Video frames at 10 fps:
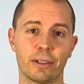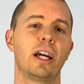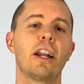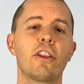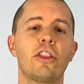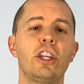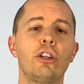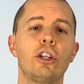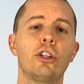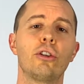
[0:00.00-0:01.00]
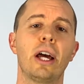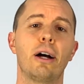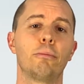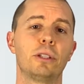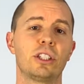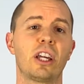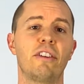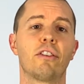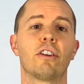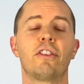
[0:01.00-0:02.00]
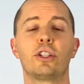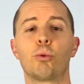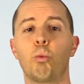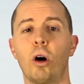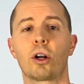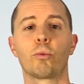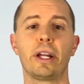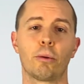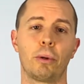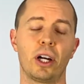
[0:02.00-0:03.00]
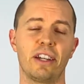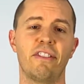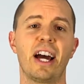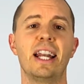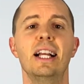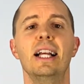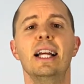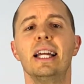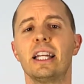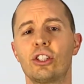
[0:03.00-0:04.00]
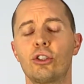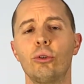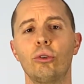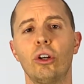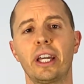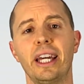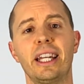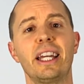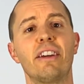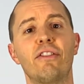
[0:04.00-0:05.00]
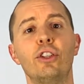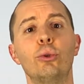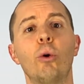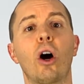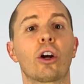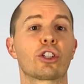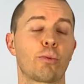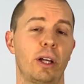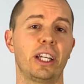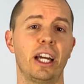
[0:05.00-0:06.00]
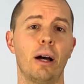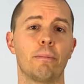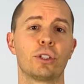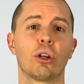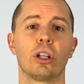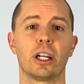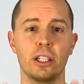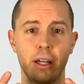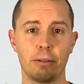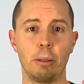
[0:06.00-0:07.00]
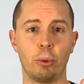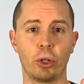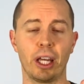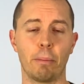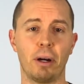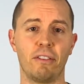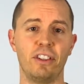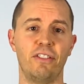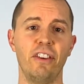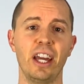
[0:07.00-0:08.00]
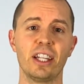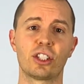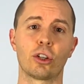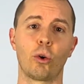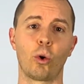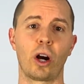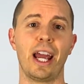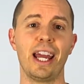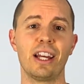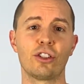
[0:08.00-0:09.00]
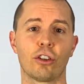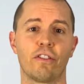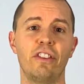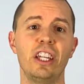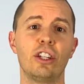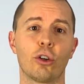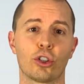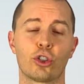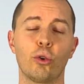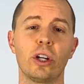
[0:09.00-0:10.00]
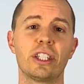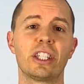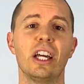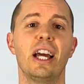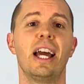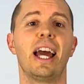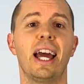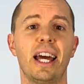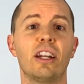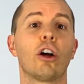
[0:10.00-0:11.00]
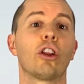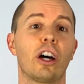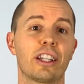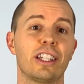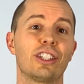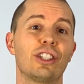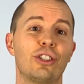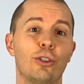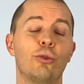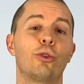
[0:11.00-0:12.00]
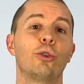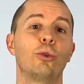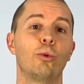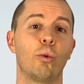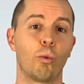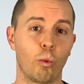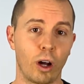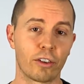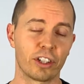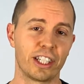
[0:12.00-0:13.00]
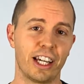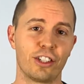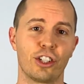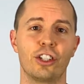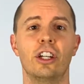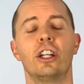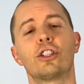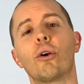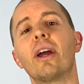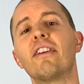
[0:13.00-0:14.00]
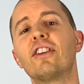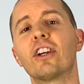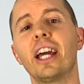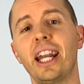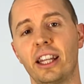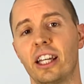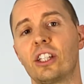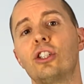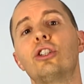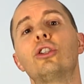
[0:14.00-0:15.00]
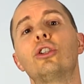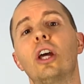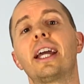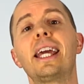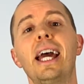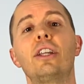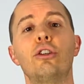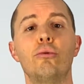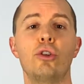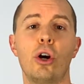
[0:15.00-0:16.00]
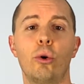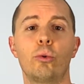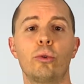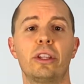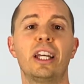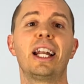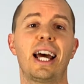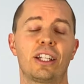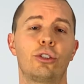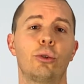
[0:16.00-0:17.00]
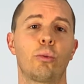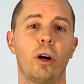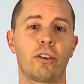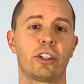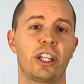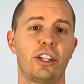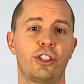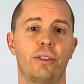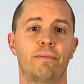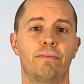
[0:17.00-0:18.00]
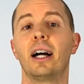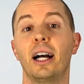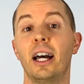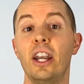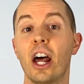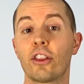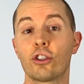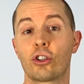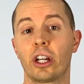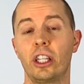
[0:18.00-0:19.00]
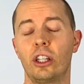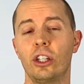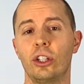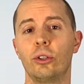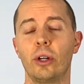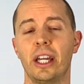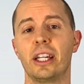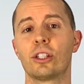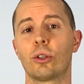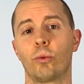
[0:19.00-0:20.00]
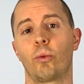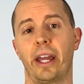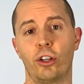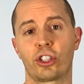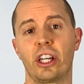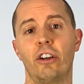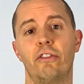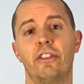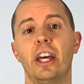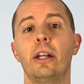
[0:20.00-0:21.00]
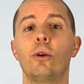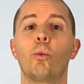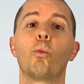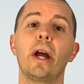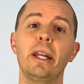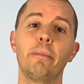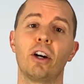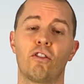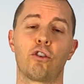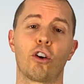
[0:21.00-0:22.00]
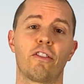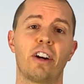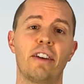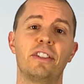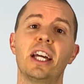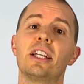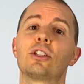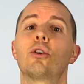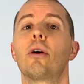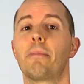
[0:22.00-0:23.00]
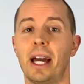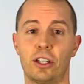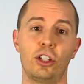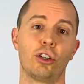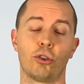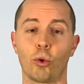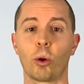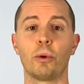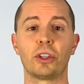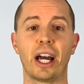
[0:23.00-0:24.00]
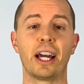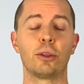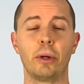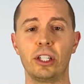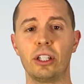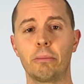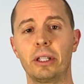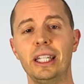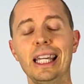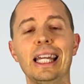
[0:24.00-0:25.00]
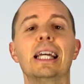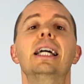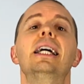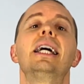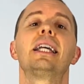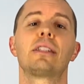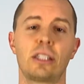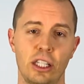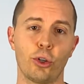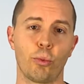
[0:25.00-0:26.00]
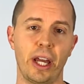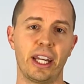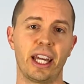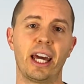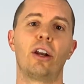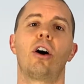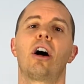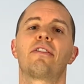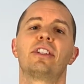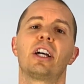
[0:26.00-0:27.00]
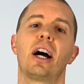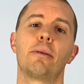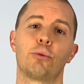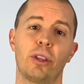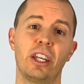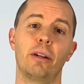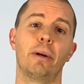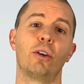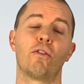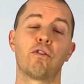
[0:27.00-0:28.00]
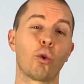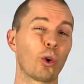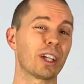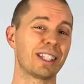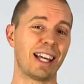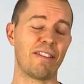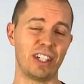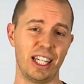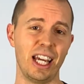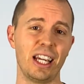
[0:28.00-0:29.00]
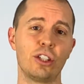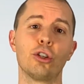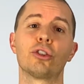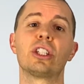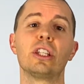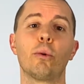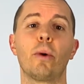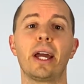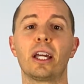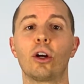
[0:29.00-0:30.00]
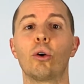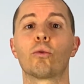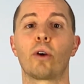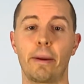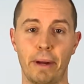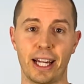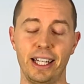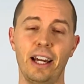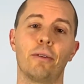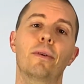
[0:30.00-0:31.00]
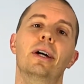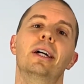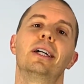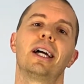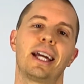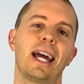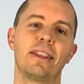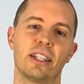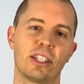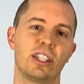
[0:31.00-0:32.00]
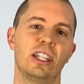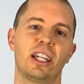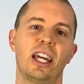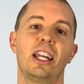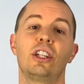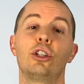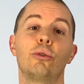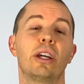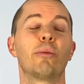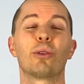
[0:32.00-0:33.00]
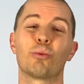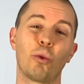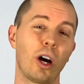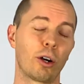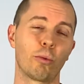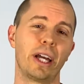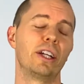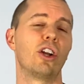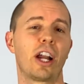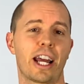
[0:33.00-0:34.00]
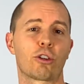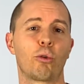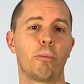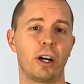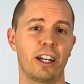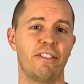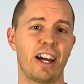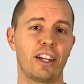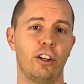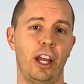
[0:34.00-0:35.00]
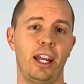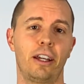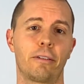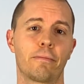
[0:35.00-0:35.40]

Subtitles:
Another thing you can do to help decipher if it's water weight or body fat is to look at if you are swelling up. So a lot of times people get a puffy face or hands or feet or joints, and a lot of this is due to water retention. So if you're getting this, again, you know that it has to do with water retention. Another trick you can do is weigh yourself, then wait about or 5 days going back to your normal diet, the way you typically eat, and see your weight again. Oftentimes within about 4 to 7 days, you'll see the weight go right back down. Again, this is indicating to you that it was water weight, not actual body fat you're gaining.